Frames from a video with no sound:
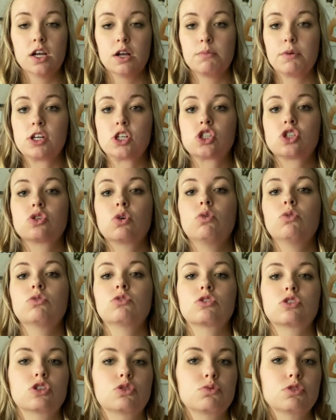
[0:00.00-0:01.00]
here. My
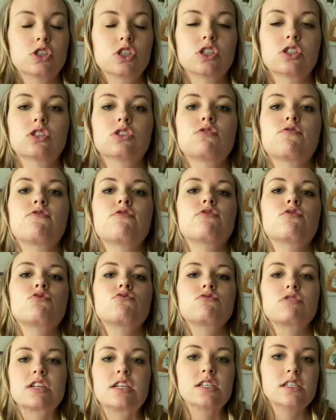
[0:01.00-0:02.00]
shoulders were just
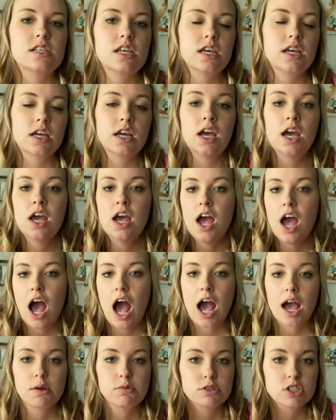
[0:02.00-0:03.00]
freezing.
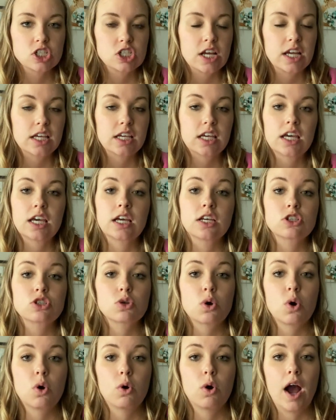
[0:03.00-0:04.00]
I was shaking,
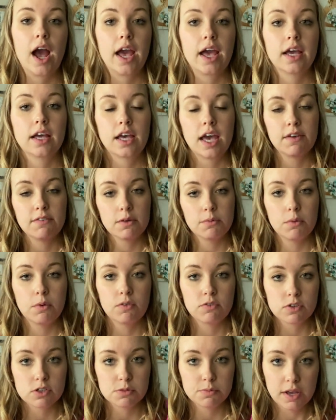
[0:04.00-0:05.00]
so I gave him
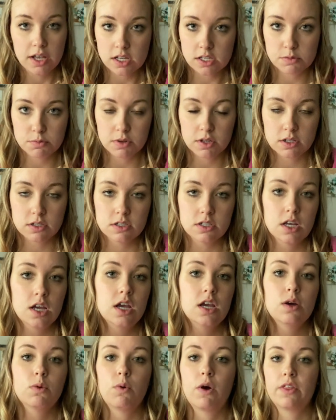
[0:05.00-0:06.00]
over to my husband
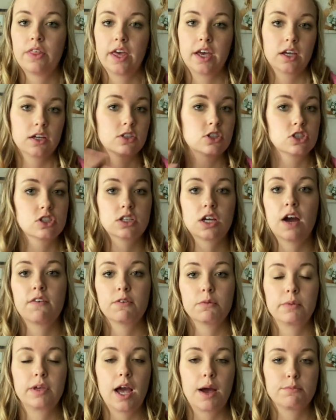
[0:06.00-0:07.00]
while they could just
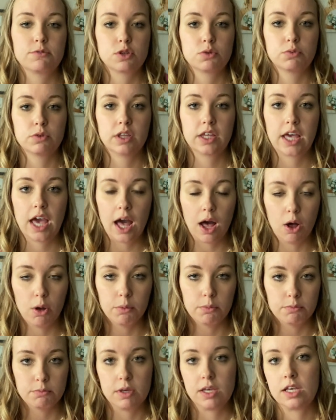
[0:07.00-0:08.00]
cover me up to really
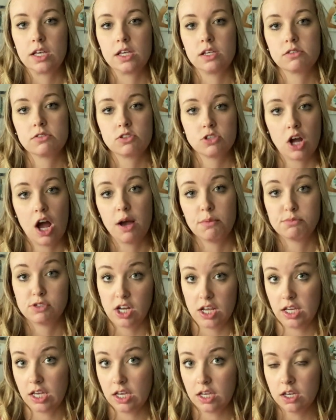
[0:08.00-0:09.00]
help me stop
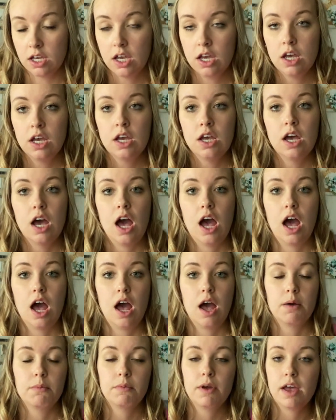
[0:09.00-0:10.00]
shaking.
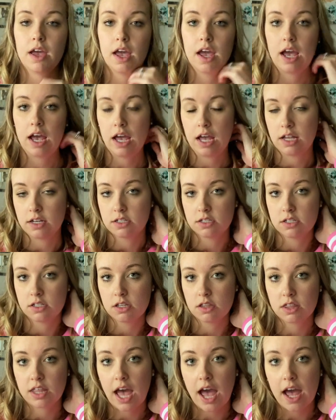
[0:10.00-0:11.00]
Um, and
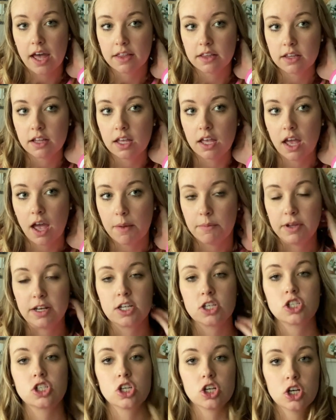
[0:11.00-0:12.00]
that, I mean,
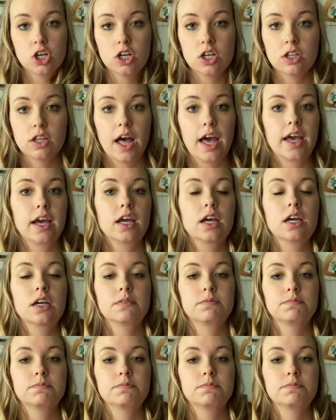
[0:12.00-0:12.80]
it took like